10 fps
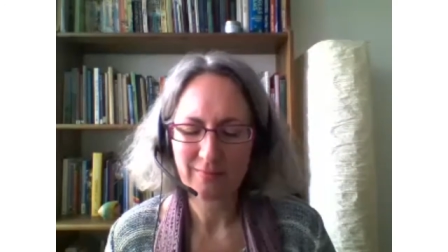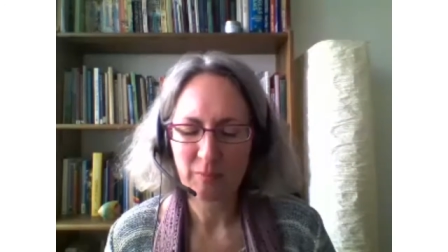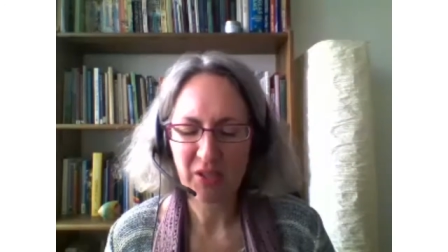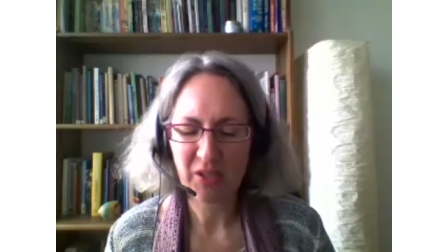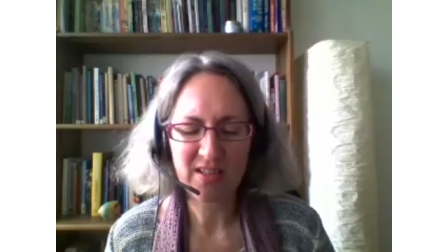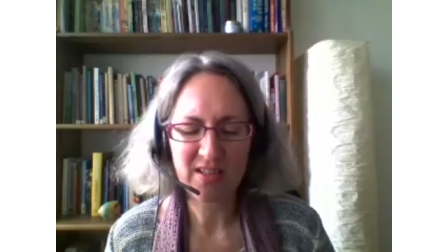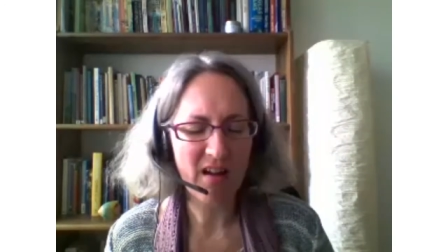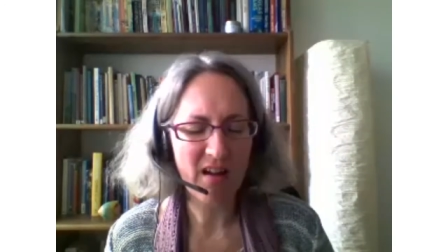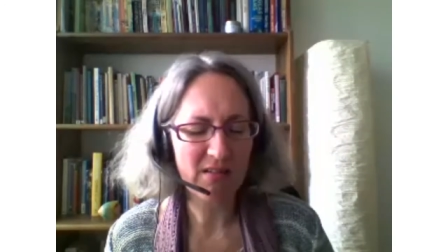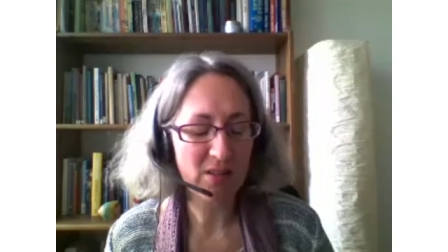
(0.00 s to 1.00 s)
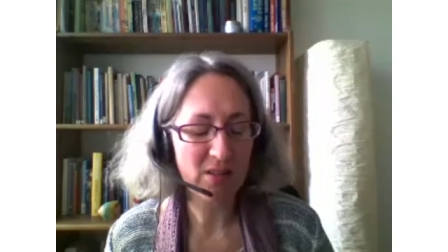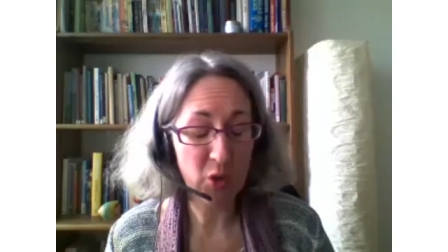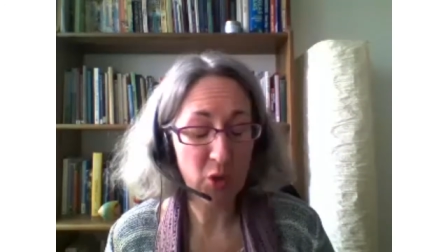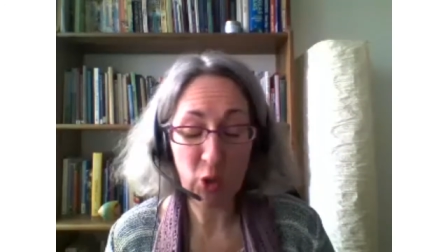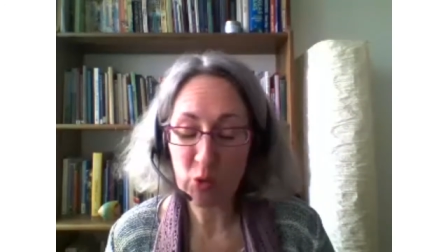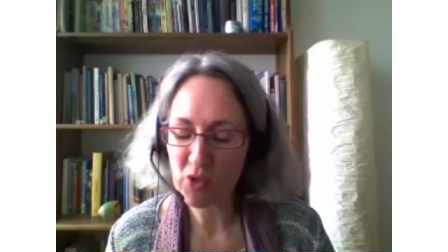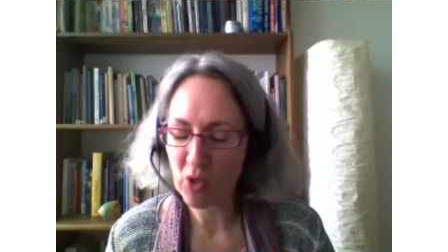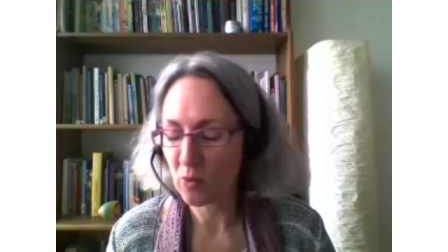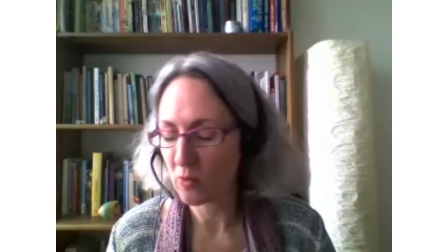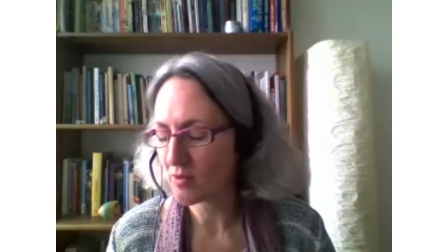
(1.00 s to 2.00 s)
because there are some new
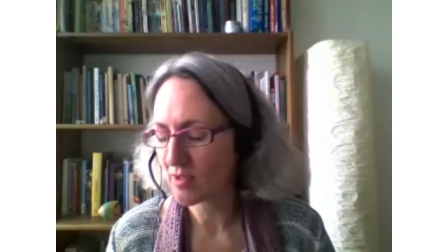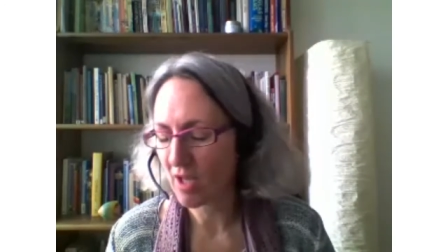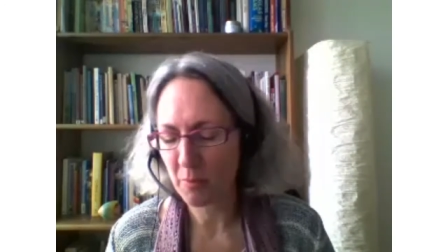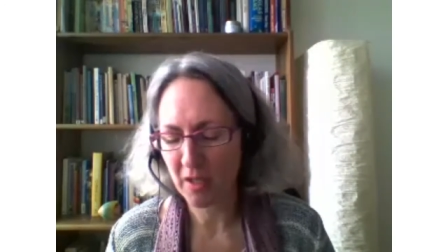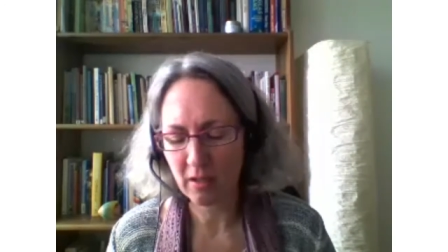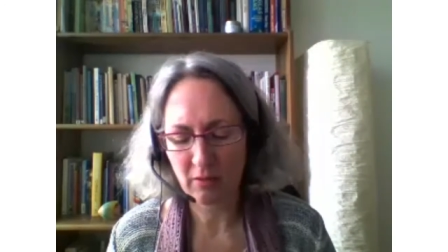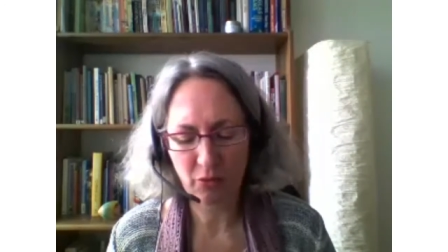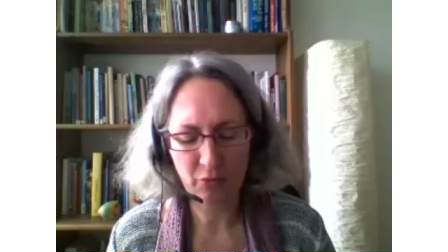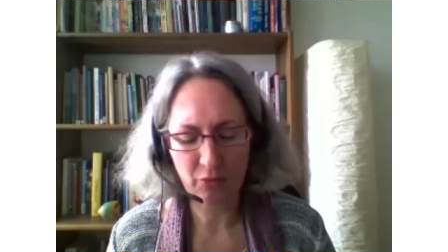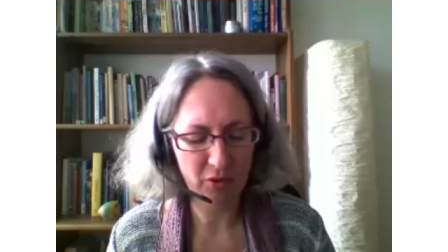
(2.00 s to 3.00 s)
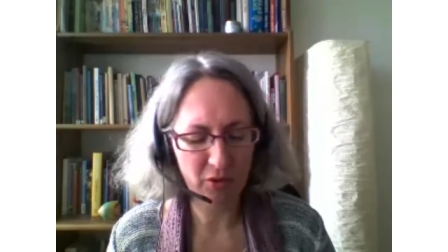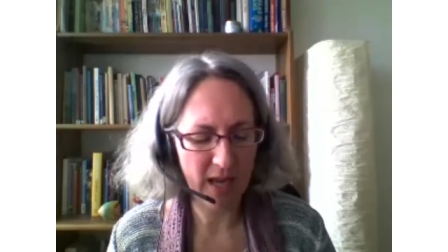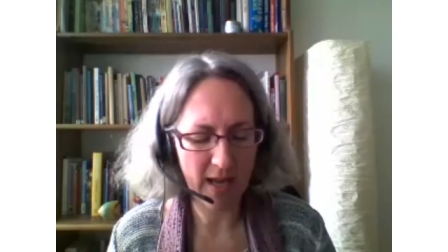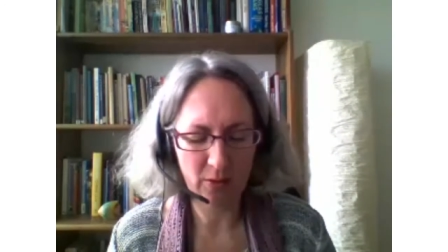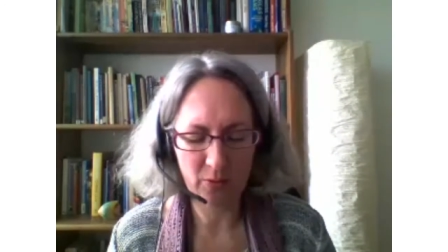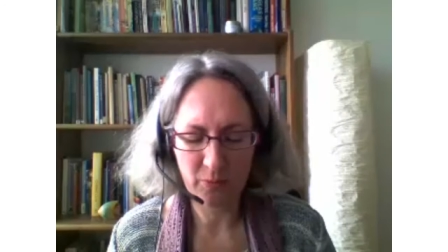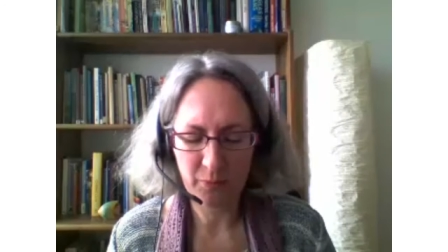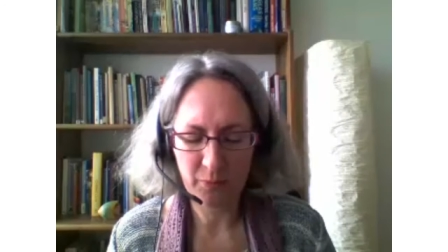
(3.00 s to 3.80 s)
souls coming through now